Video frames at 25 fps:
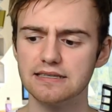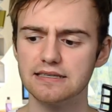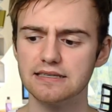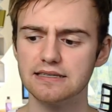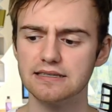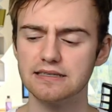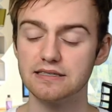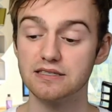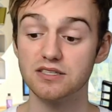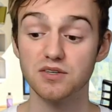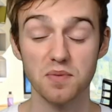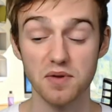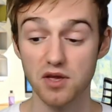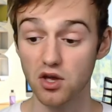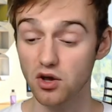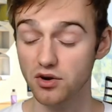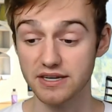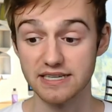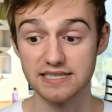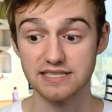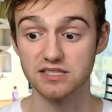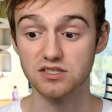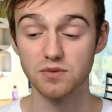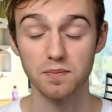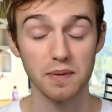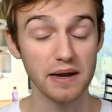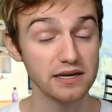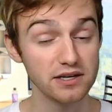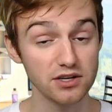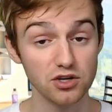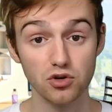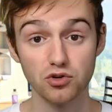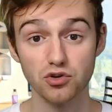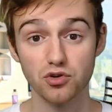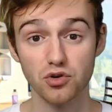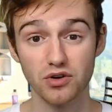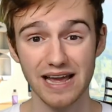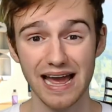to be honest, depending on
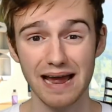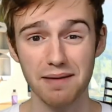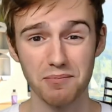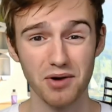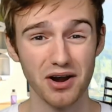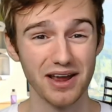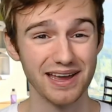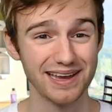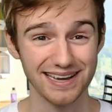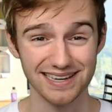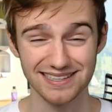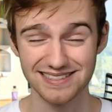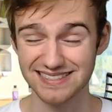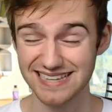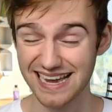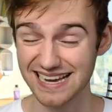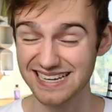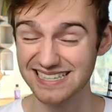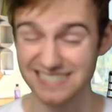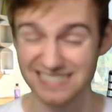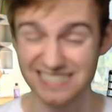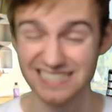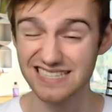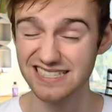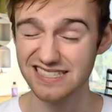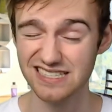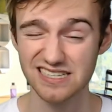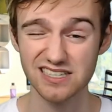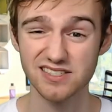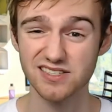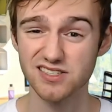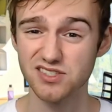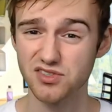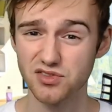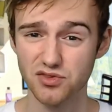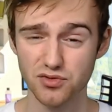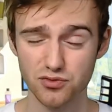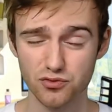your camera, it can take as little as
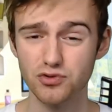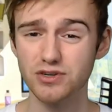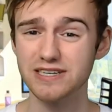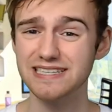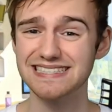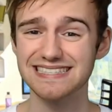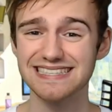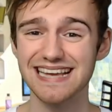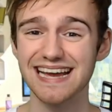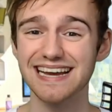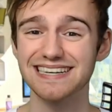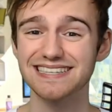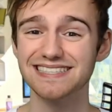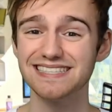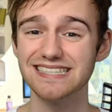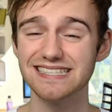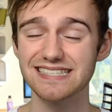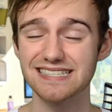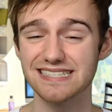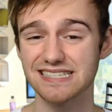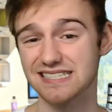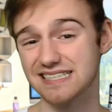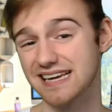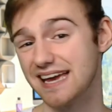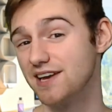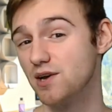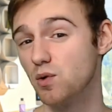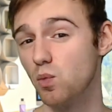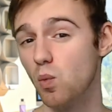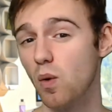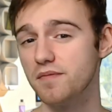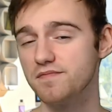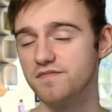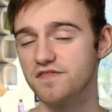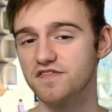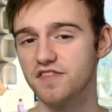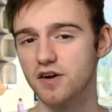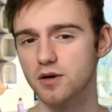3 seconds to take one
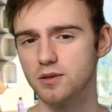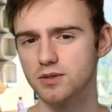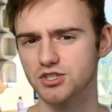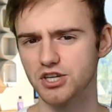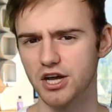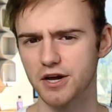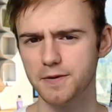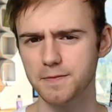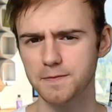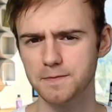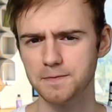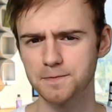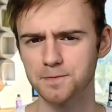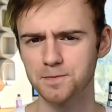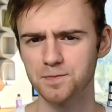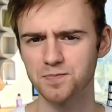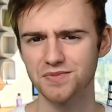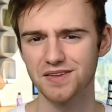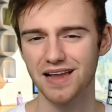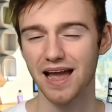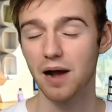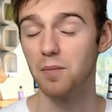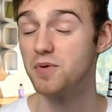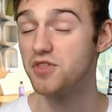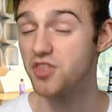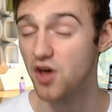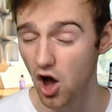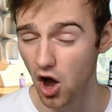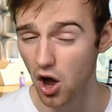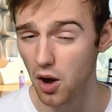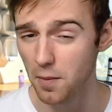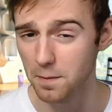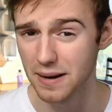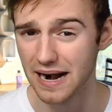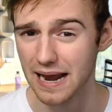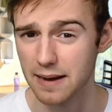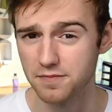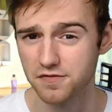photo. And with our
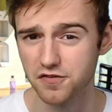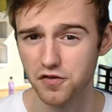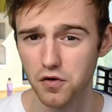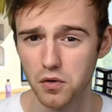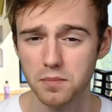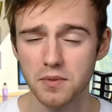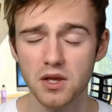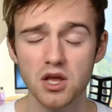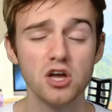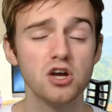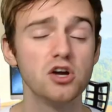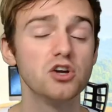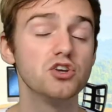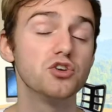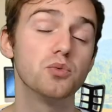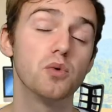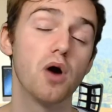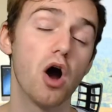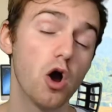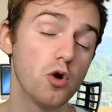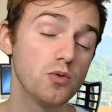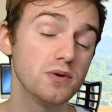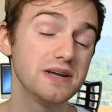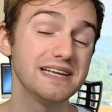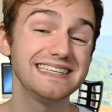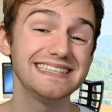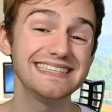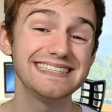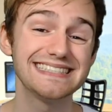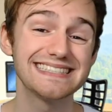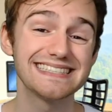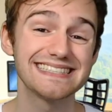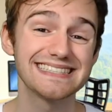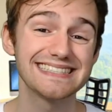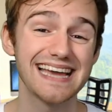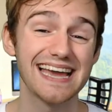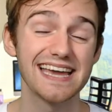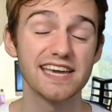platform, you only need to
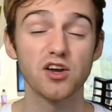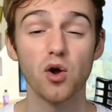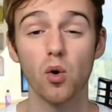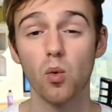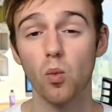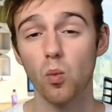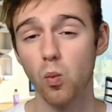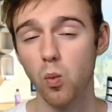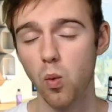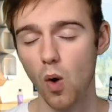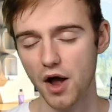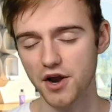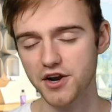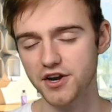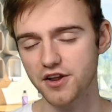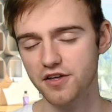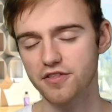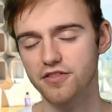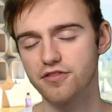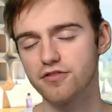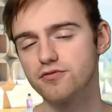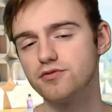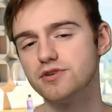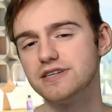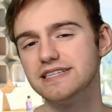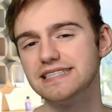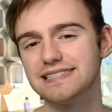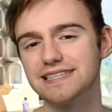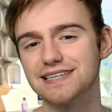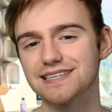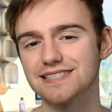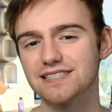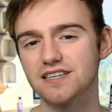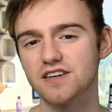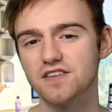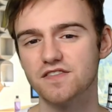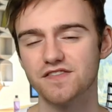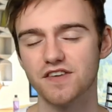take one
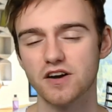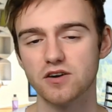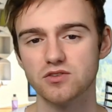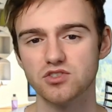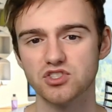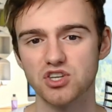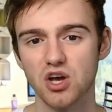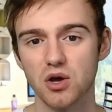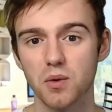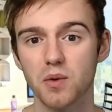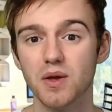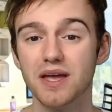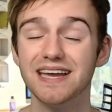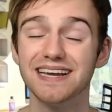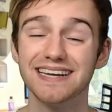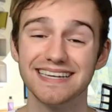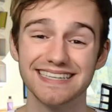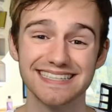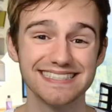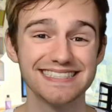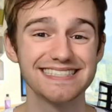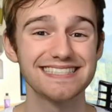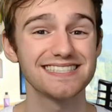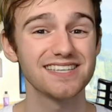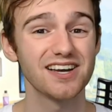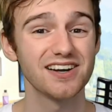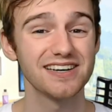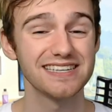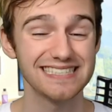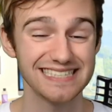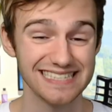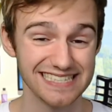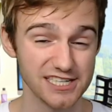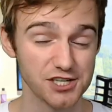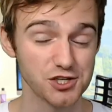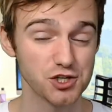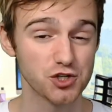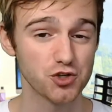360 photo inside
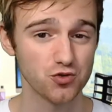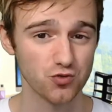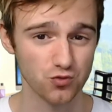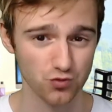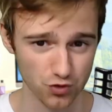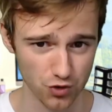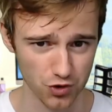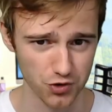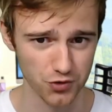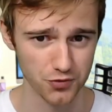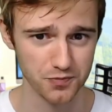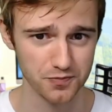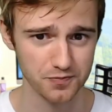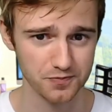each room.